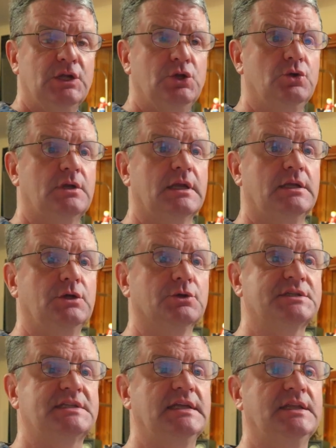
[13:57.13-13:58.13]

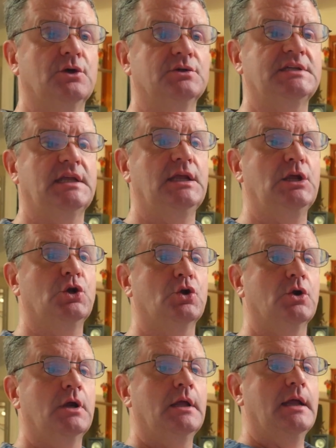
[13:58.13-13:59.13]
you'll see those
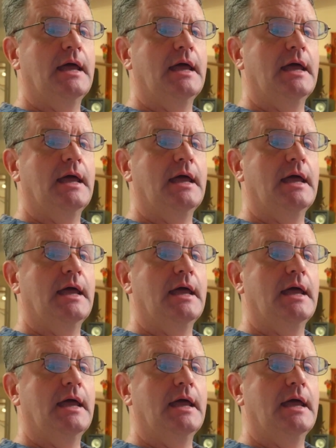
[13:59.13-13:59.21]
here.